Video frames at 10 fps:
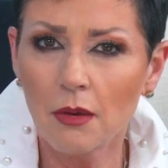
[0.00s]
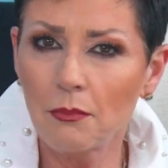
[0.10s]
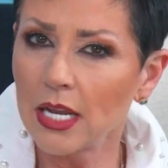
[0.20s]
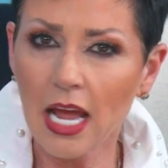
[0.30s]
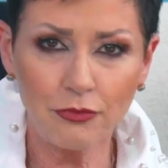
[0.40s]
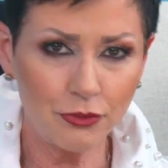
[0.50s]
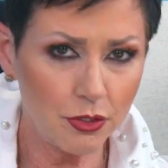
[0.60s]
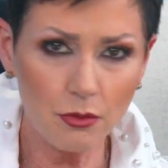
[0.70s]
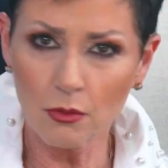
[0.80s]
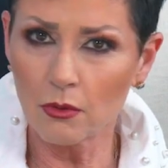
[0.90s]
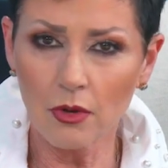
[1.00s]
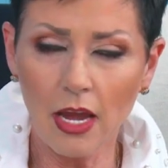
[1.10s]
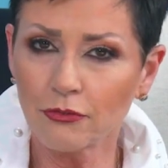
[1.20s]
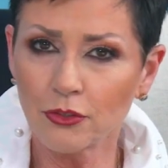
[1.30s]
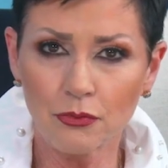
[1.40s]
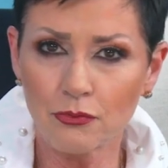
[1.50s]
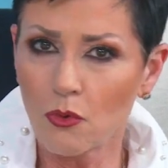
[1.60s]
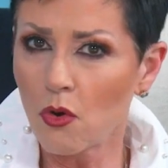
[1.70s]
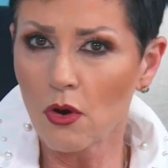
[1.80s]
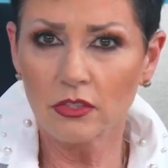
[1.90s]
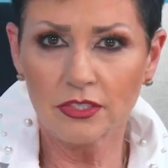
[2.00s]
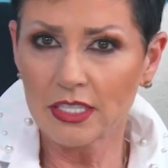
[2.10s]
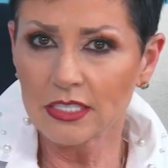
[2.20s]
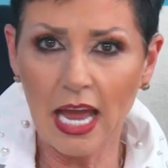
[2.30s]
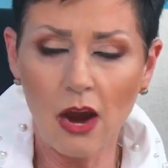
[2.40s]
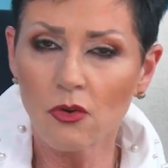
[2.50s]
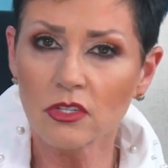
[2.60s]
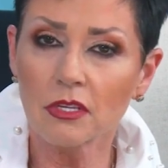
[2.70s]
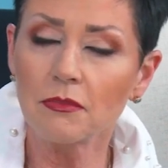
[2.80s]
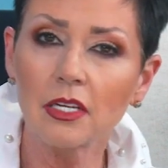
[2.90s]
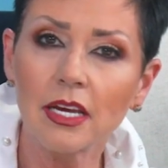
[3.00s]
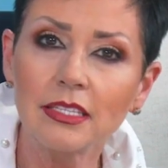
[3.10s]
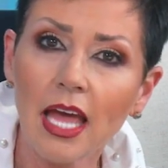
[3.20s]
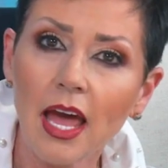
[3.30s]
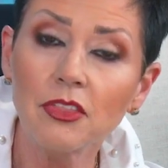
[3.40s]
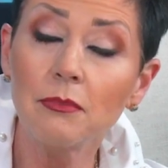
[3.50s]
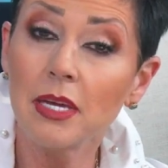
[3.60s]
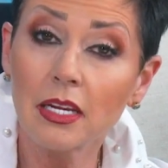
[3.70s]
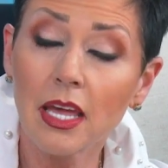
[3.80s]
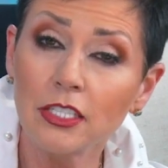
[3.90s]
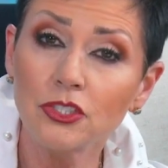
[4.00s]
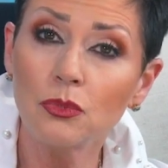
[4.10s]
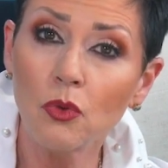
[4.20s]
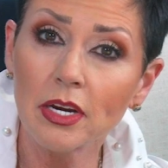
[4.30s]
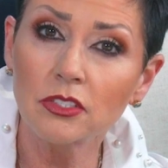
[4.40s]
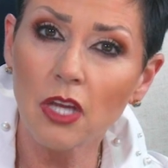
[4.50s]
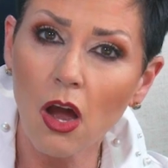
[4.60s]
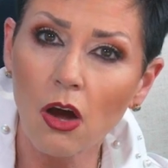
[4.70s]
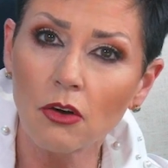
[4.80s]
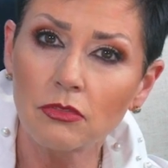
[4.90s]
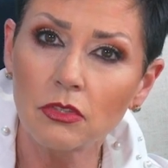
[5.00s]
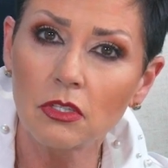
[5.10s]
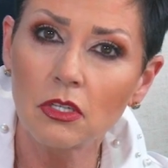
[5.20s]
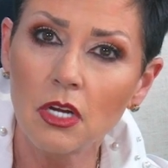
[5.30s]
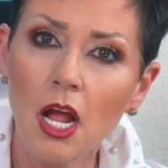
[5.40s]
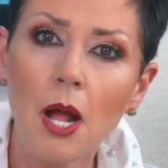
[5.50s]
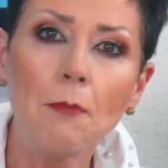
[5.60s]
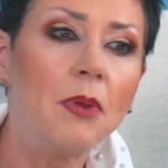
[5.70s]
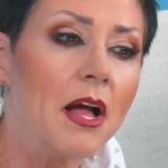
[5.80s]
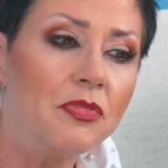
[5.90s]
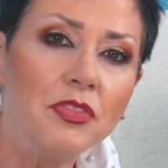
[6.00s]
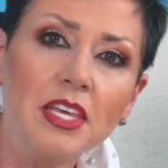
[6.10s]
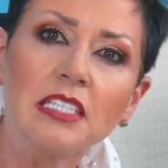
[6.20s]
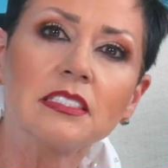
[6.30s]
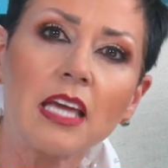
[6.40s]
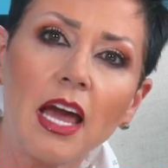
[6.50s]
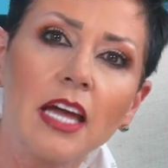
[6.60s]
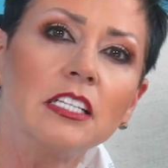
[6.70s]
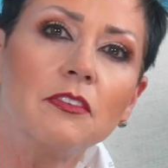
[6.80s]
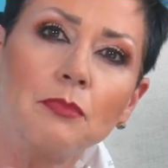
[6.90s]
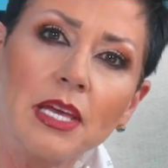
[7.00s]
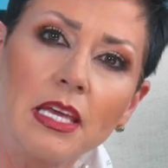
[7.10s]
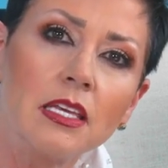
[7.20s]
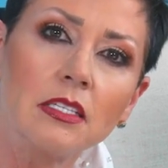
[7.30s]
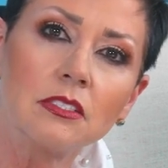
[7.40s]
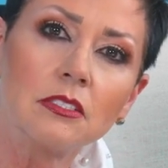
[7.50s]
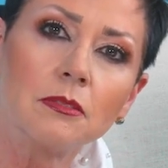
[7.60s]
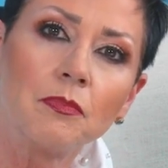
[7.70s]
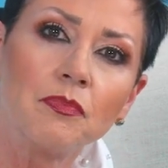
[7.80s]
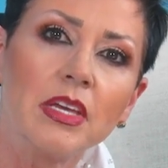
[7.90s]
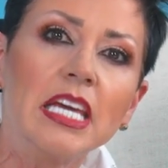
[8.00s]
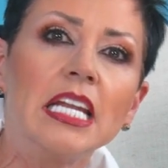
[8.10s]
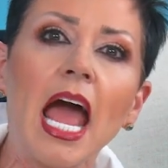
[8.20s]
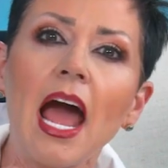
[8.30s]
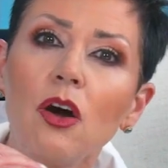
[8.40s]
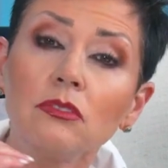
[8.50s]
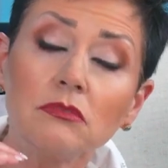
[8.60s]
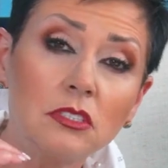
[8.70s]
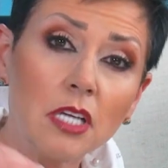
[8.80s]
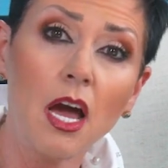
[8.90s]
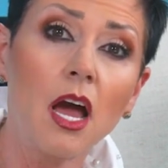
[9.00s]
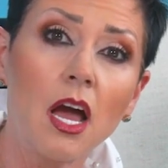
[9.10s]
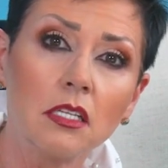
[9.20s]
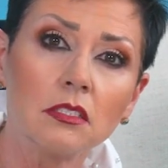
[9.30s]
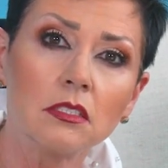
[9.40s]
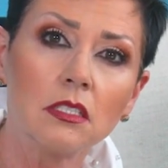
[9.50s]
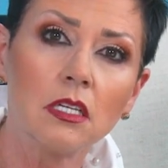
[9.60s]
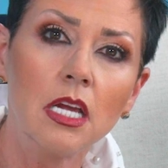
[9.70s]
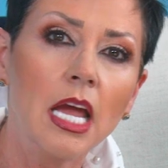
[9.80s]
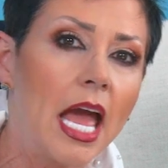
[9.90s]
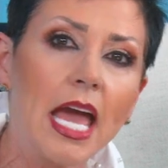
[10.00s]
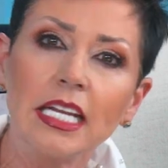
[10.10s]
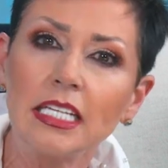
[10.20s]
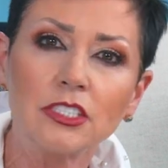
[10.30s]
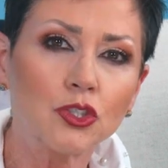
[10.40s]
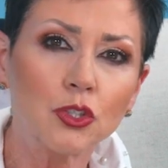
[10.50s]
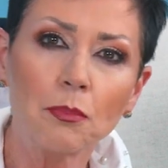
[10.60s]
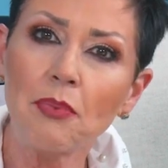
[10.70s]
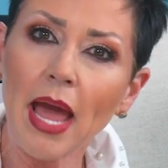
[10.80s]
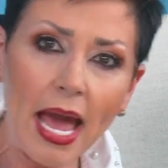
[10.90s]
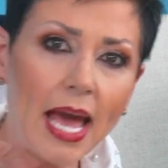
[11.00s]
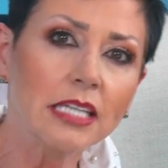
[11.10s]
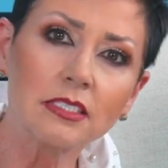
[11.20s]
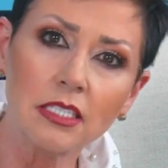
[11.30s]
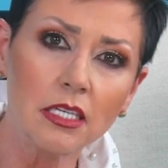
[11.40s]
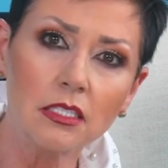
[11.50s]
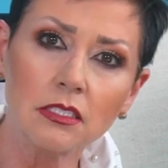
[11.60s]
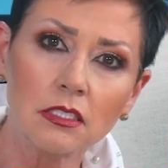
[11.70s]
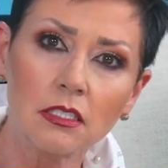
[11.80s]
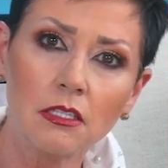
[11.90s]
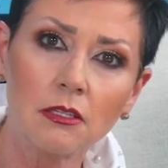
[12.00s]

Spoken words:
But after 4 or 6 hours, something like that, the medication wears off. But this kind of peace, it outdoes and it surpasses